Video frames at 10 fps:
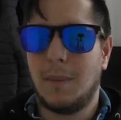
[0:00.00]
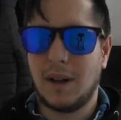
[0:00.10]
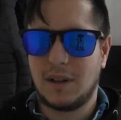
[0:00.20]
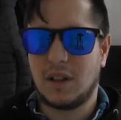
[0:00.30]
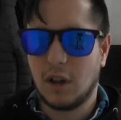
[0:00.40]

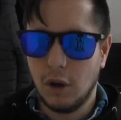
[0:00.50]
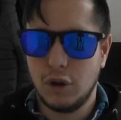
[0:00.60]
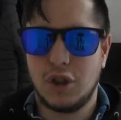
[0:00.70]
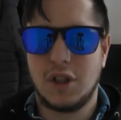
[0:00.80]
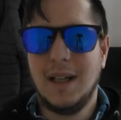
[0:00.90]
about the
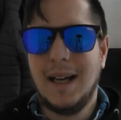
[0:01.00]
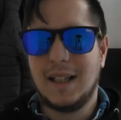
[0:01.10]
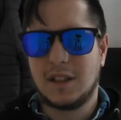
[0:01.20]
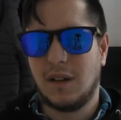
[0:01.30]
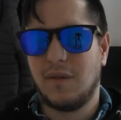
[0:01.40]
ghosts
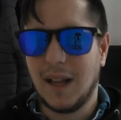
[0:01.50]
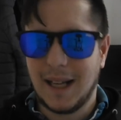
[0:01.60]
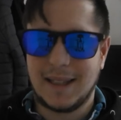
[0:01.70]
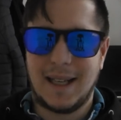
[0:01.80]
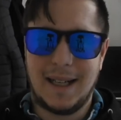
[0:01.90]
and stuff
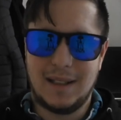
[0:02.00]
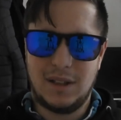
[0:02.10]
like that.